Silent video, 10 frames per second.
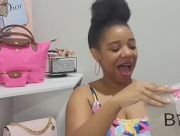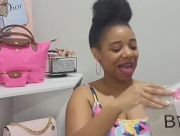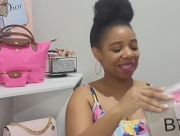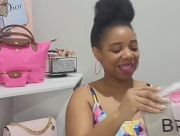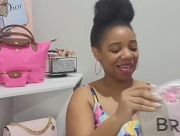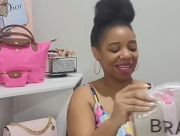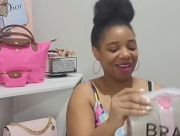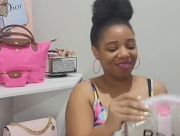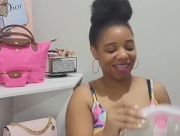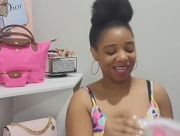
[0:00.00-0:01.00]
I think
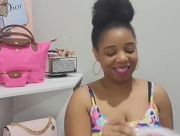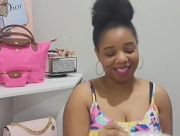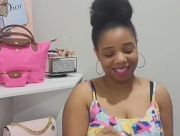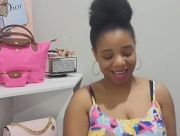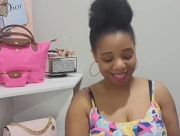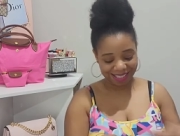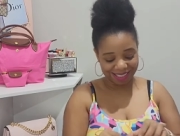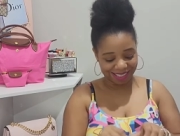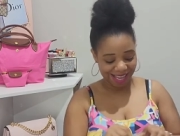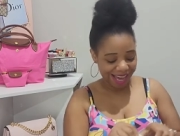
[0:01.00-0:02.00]
I'm gonna like
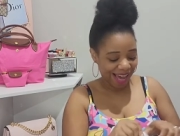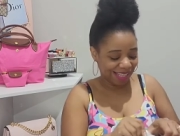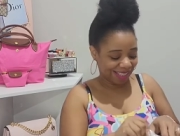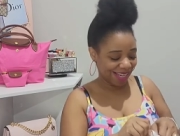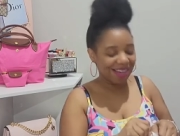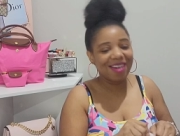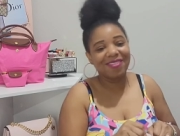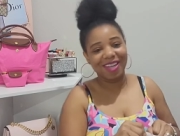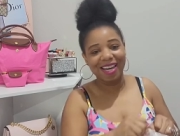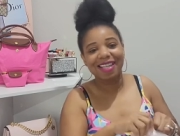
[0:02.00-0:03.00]
it. I think
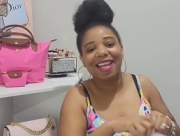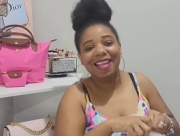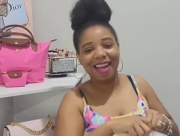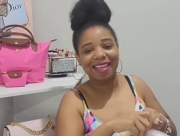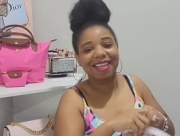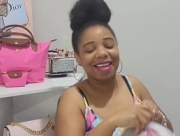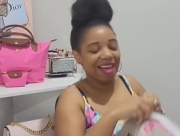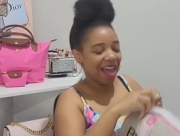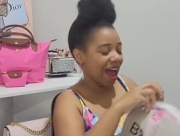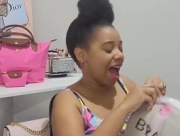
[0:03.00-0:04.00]
I'm gonna like it.
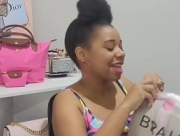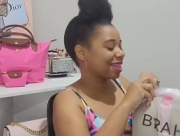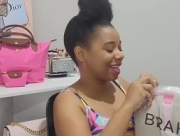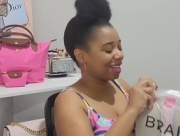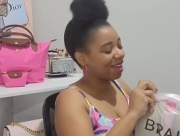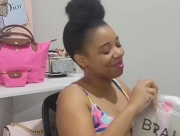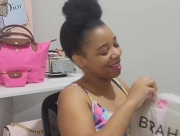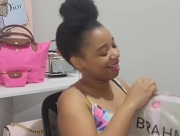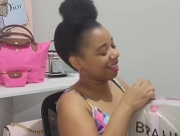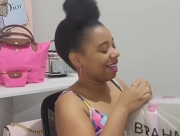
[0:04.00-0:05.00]
I think I'm
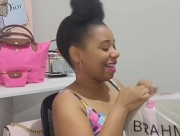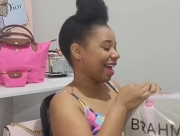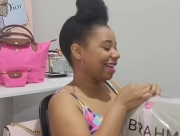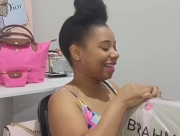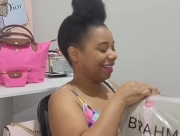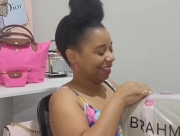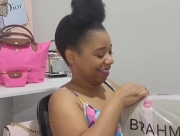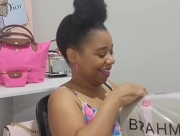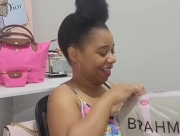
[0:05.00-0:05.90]
gonna like it.